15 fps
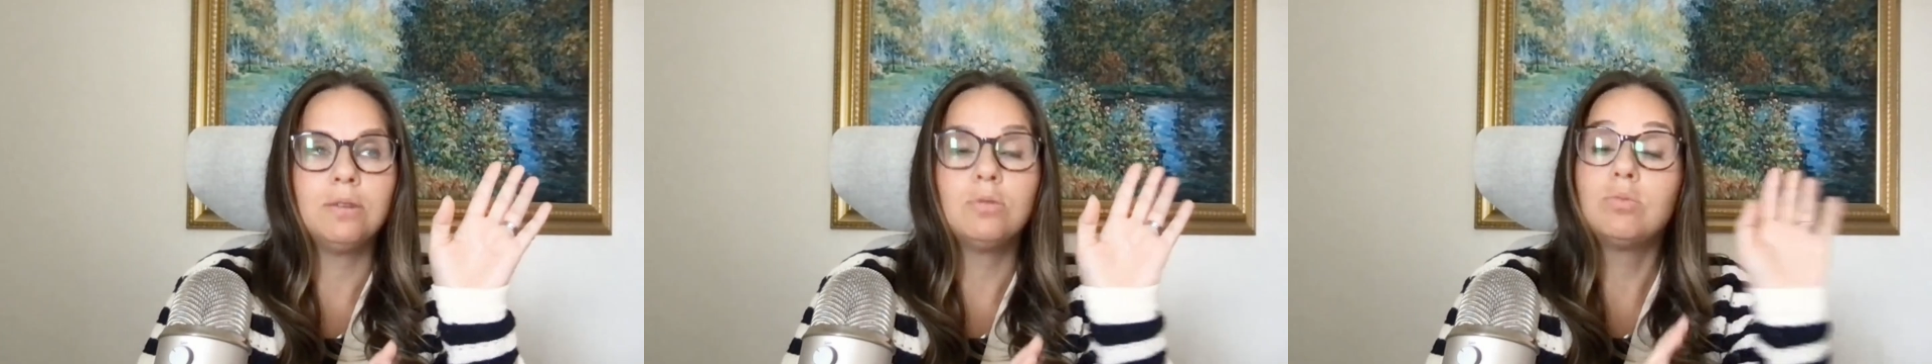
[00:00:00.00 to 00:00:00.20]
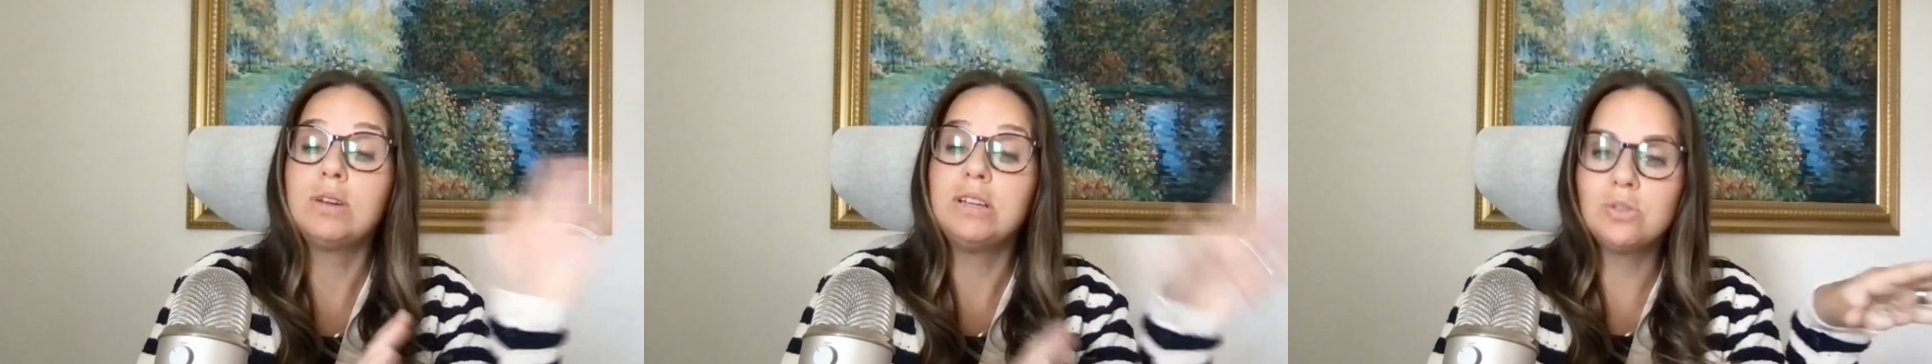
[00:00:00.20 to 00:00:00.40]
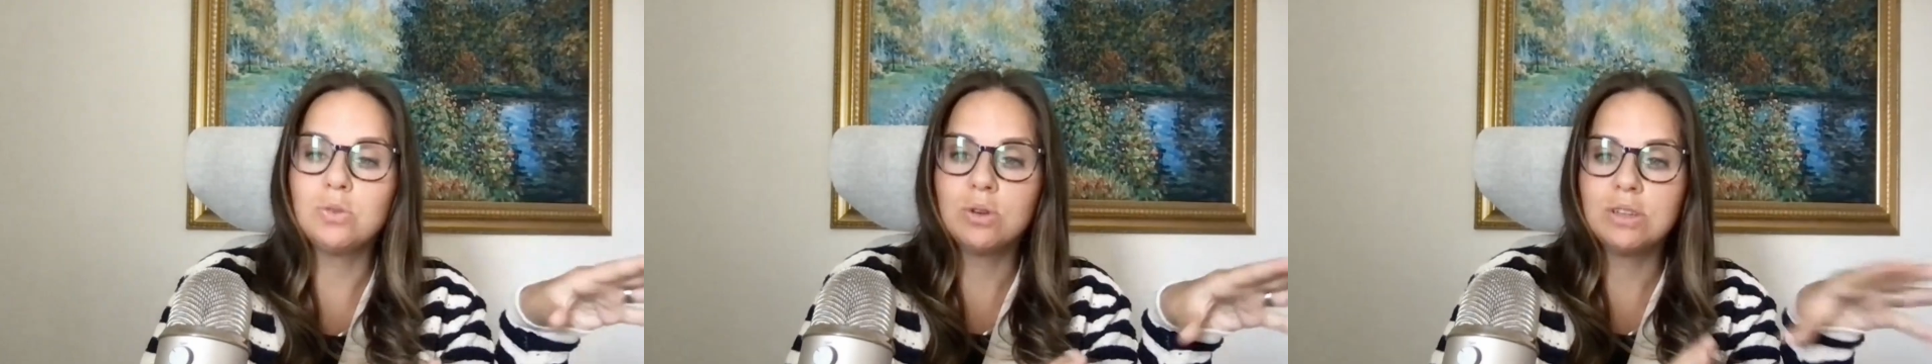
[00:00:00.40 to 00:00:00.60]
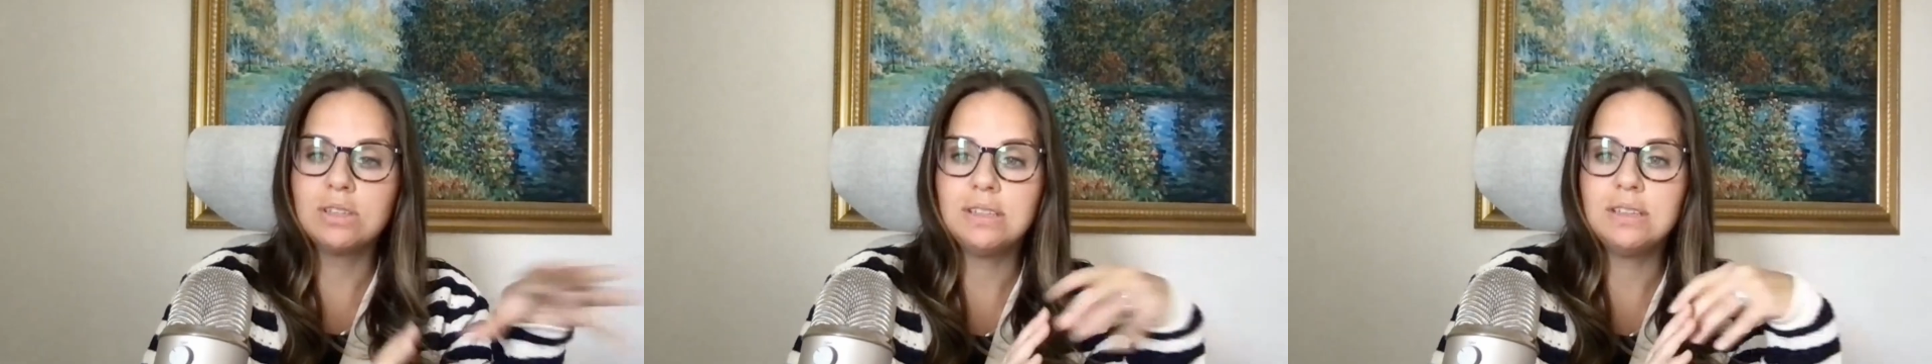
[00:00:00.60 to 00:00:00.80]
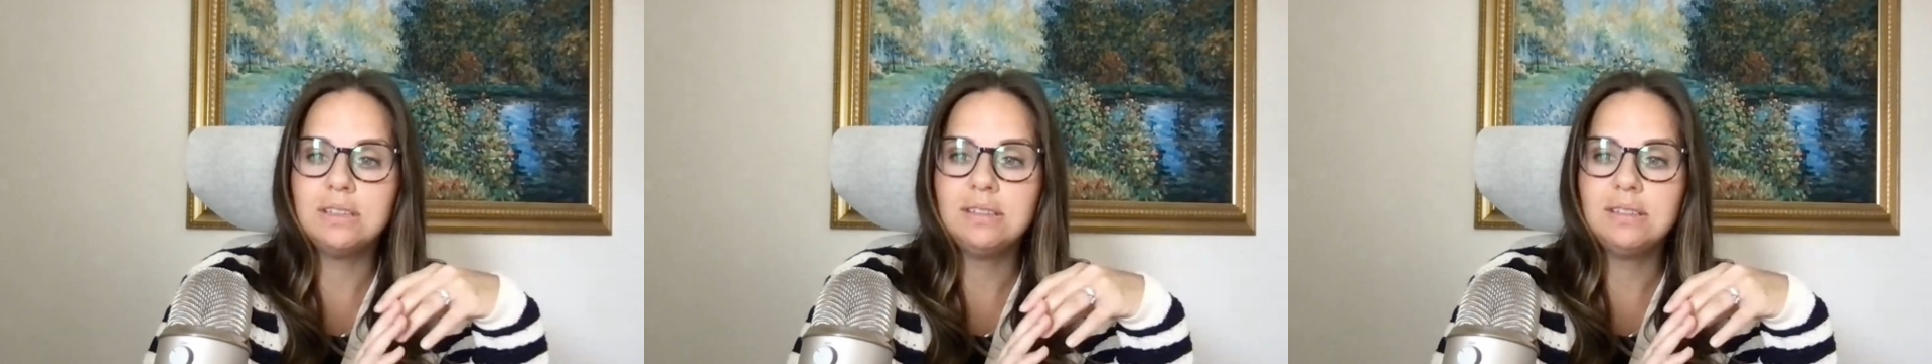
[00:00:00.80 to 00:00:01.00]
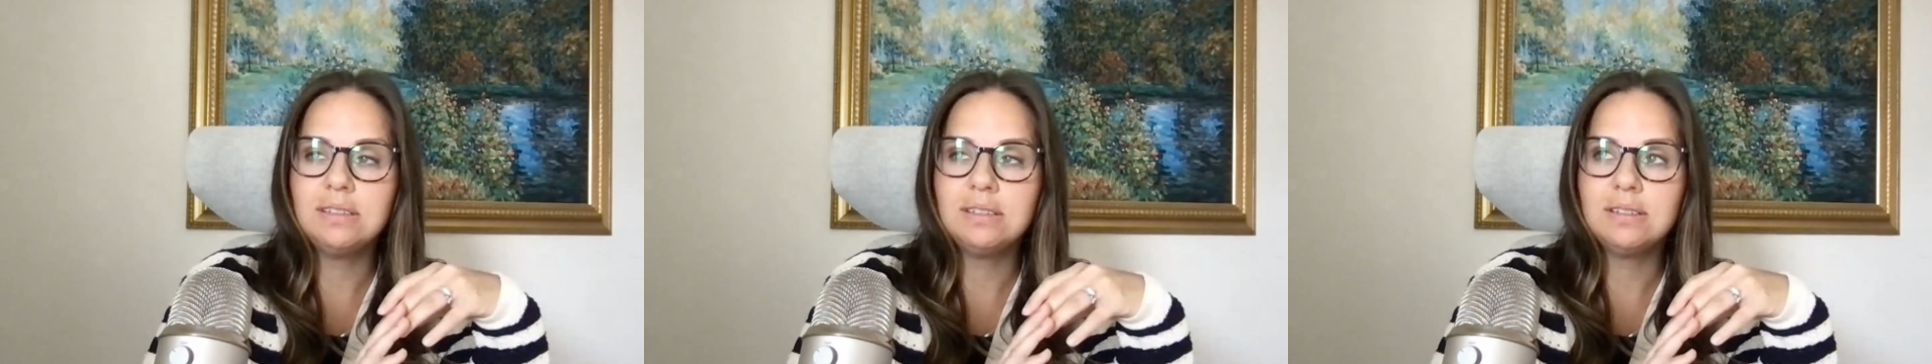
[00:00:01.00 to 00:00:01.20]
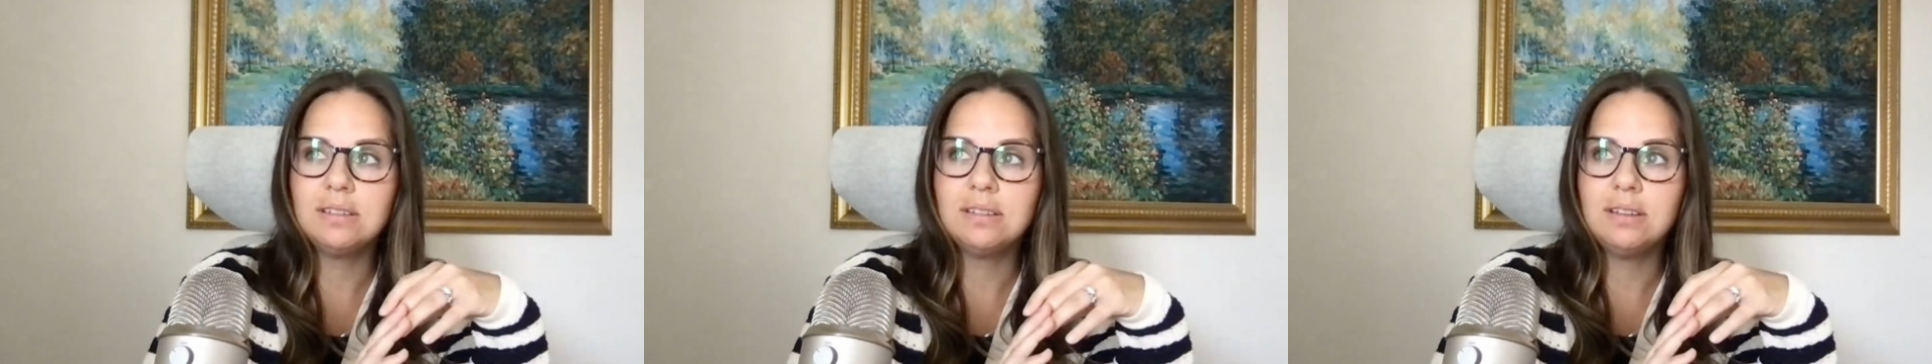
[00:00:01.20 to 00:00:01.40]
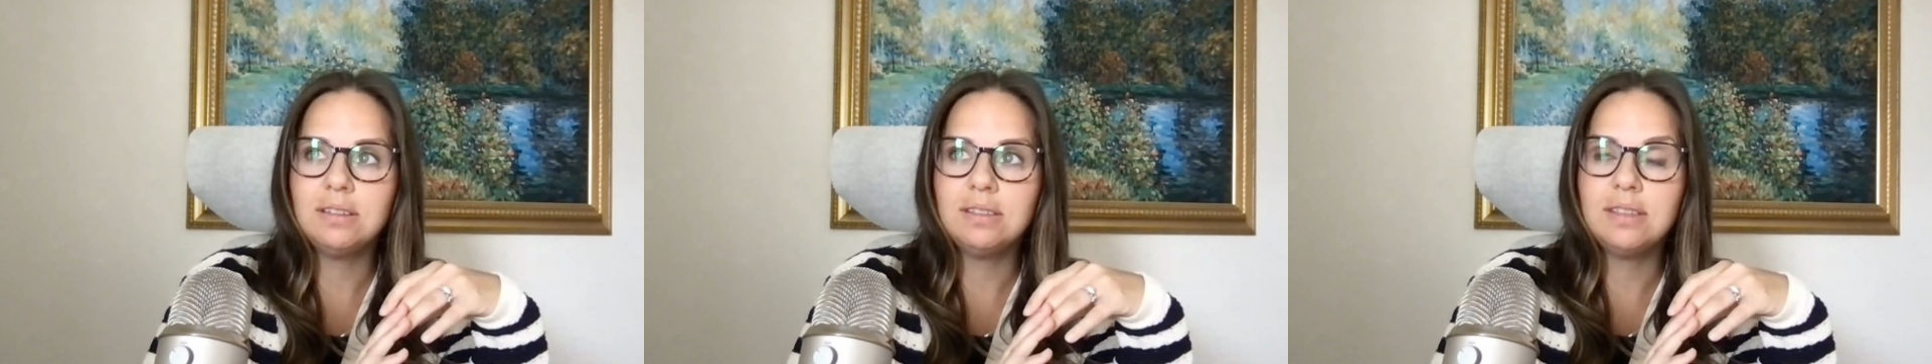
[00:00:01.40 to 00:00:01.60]
resources
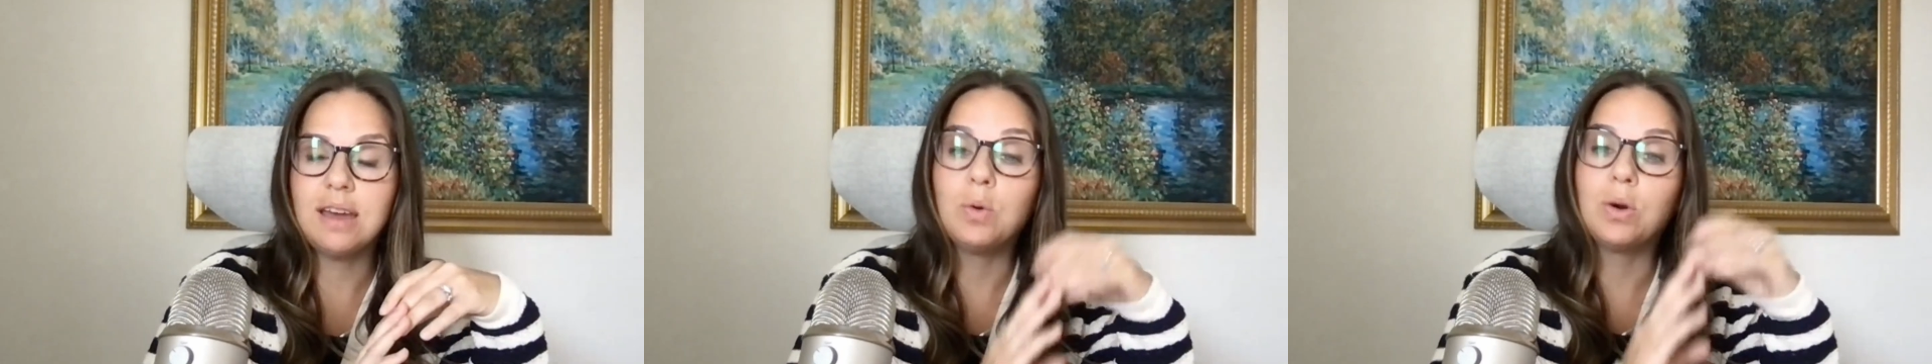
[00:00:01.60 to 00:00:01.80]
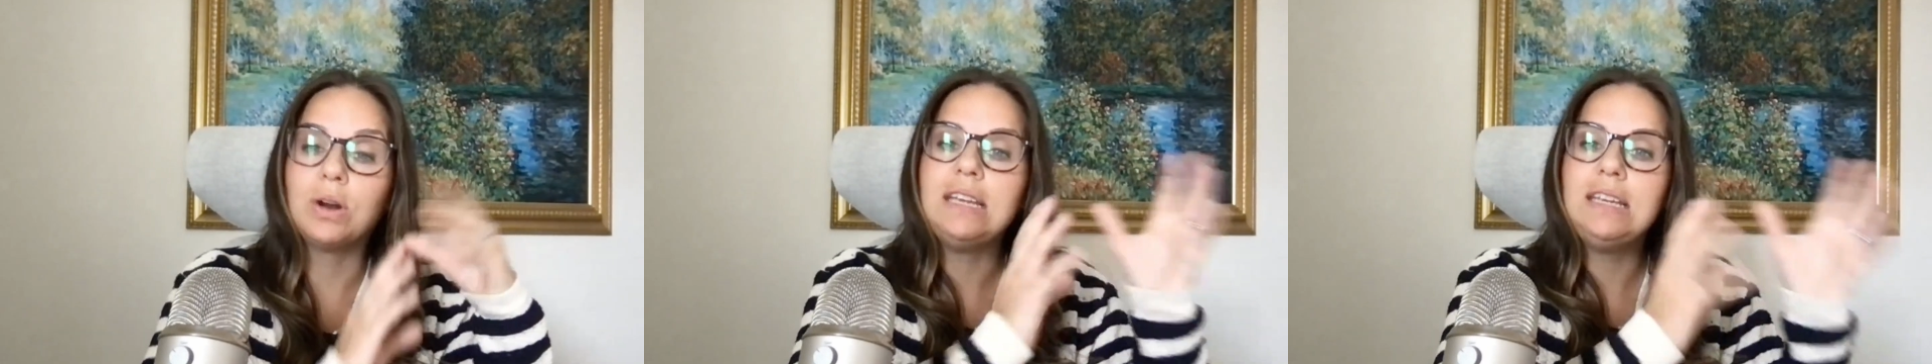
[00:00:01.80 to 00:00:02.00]
that were